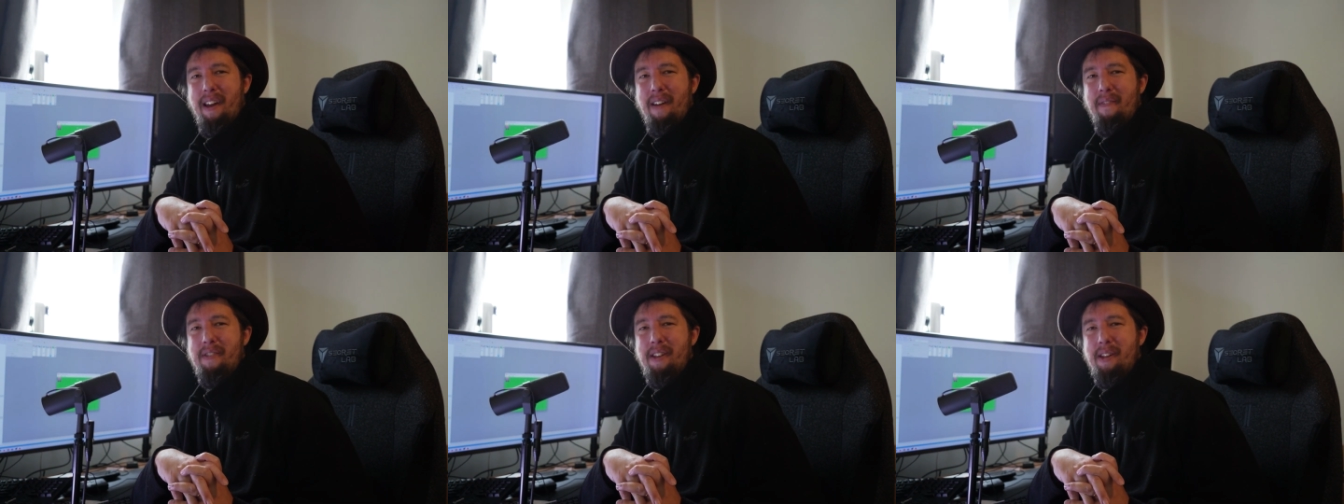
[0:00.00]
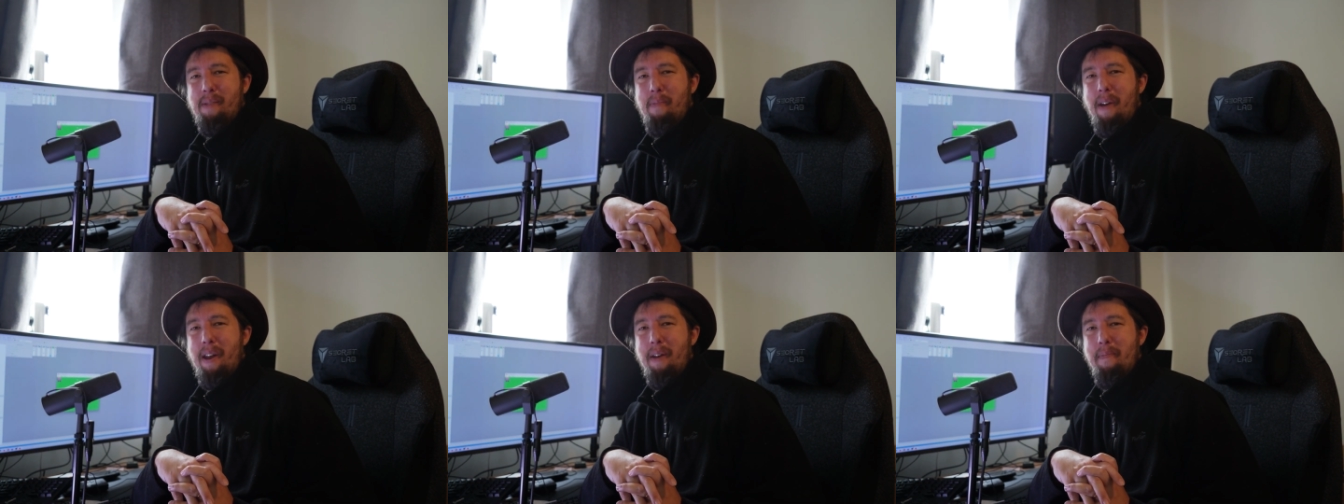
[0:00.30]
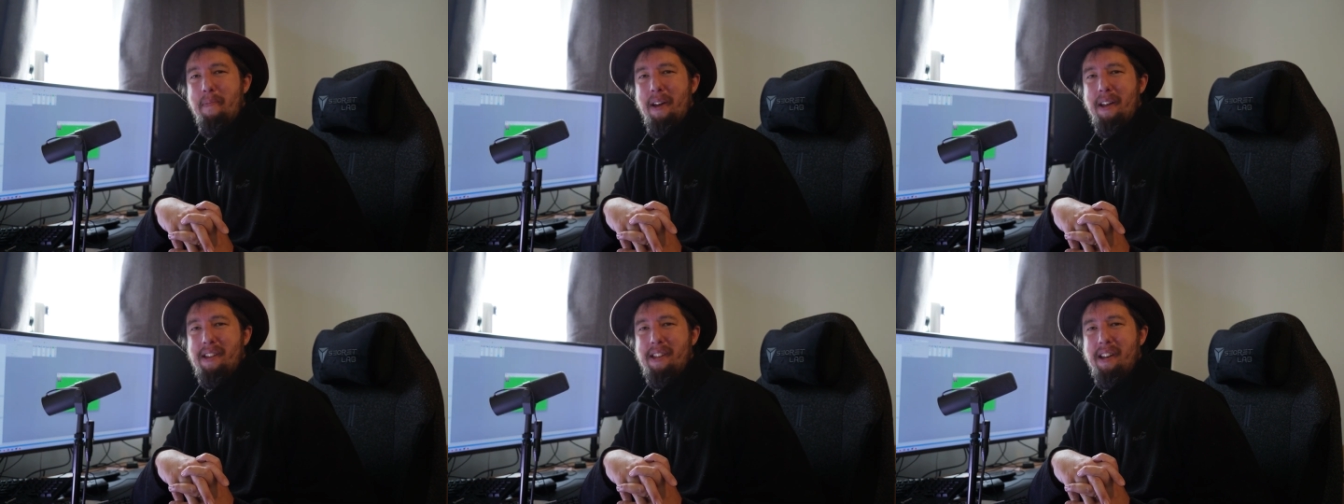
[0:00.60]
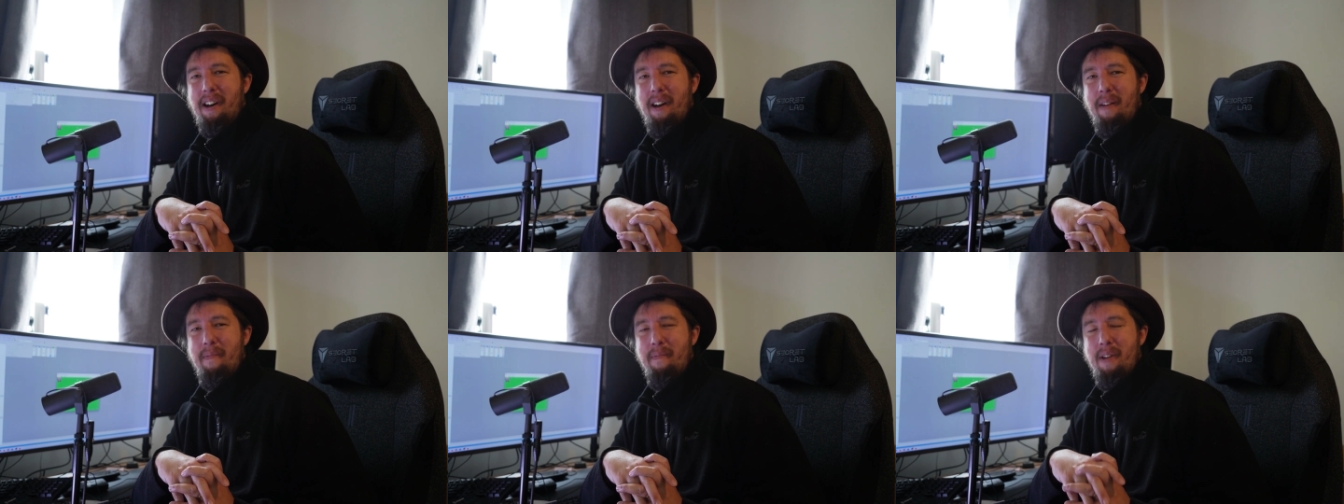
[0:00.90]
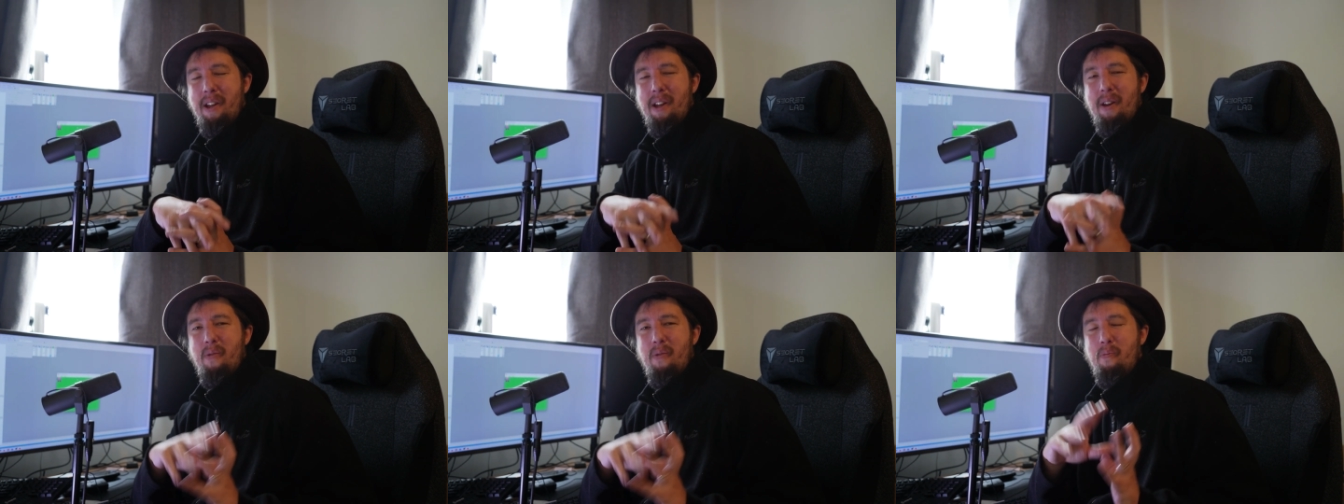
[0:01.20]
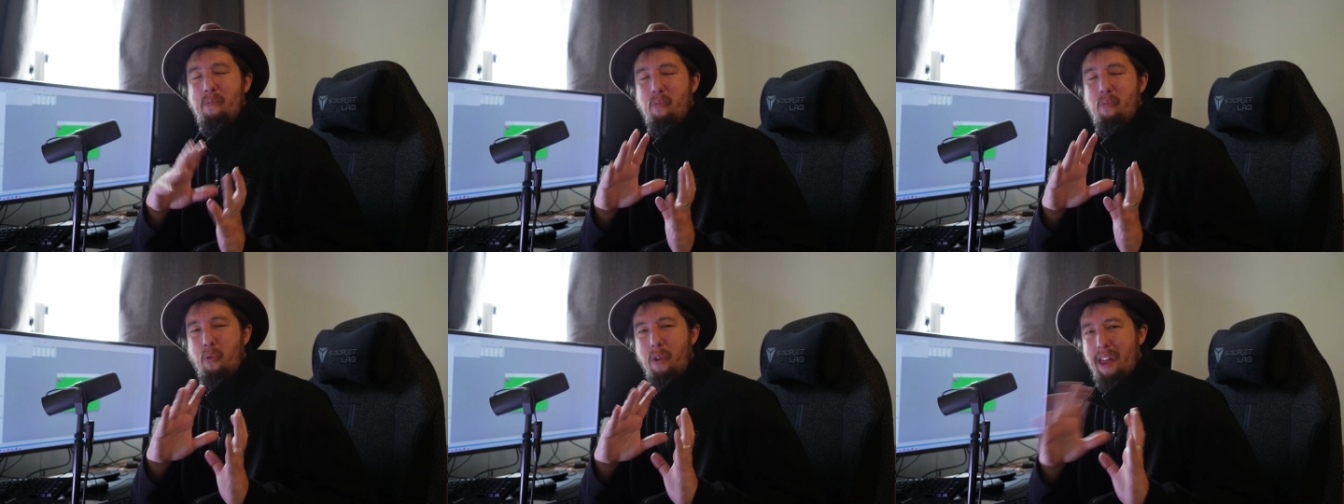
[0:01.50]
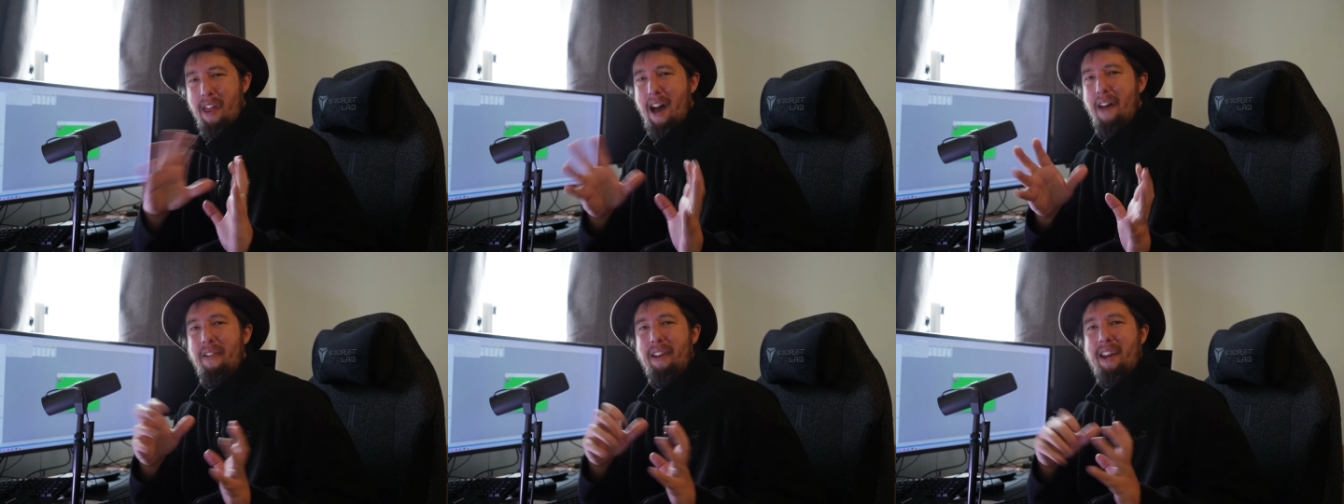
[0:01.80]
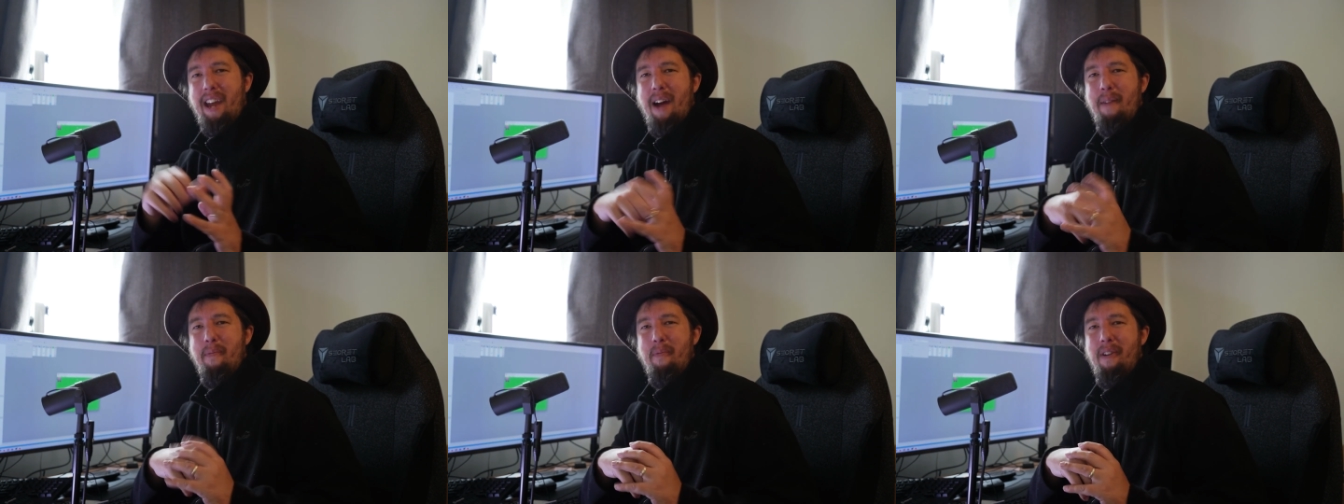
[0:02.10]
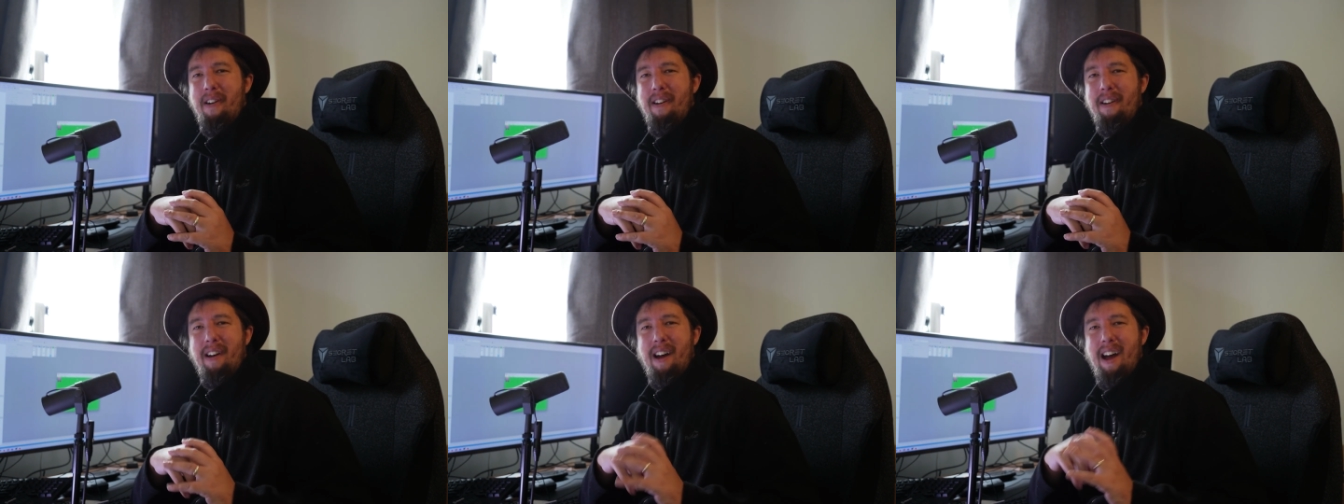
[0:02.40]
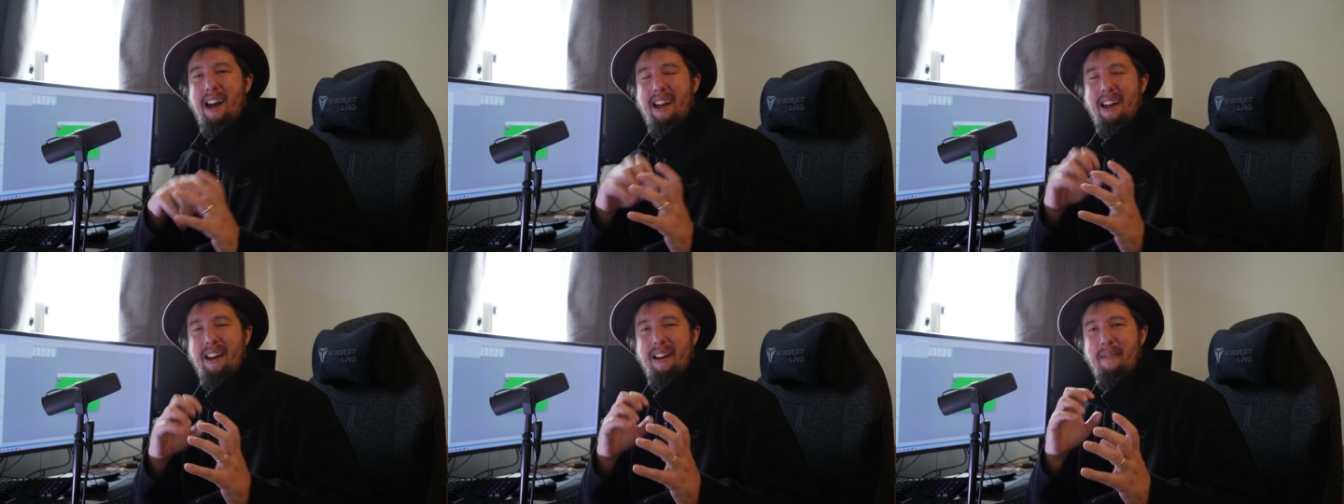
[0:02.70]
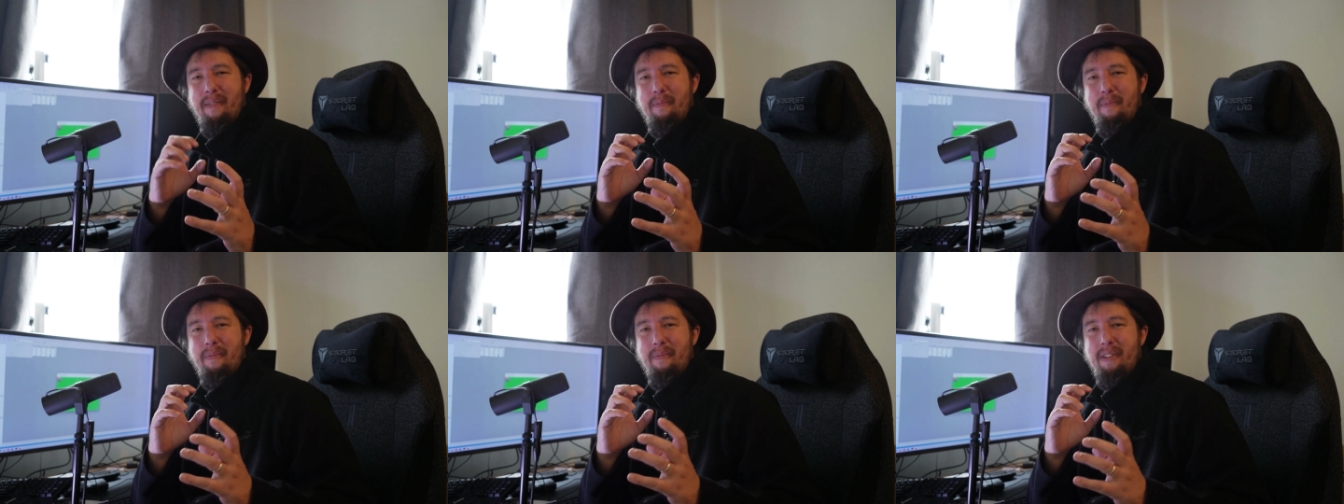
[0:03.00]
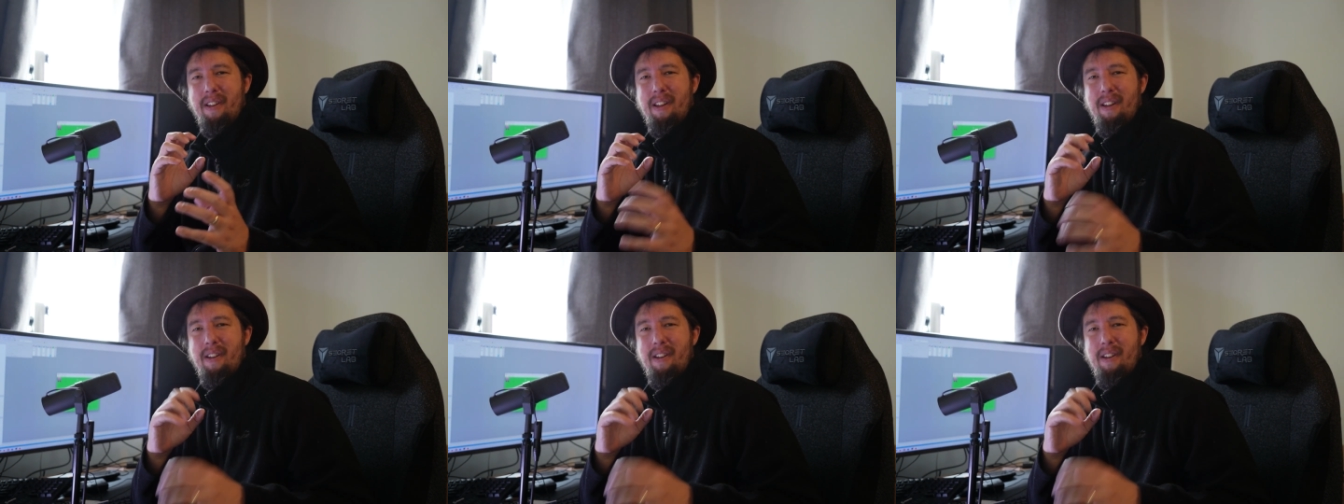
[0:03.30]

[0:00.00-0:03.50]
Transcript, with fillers: to have to spend a bit of time without the camera um,